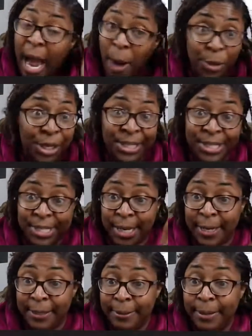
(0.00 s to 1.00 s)
I would
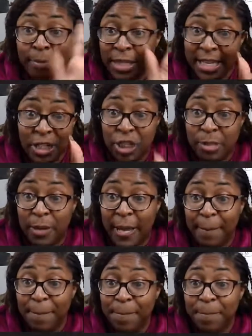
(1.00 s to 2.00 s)
understand, but that's just
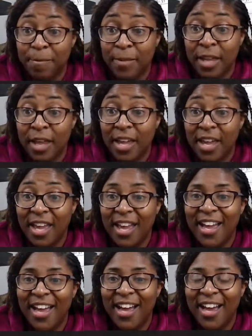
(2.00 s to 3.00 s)
me.
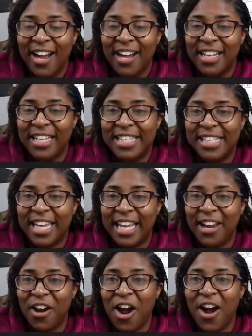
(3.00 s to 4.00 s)
Let's see
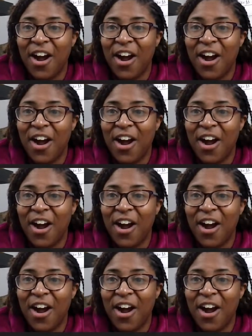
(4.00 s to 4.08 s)
here.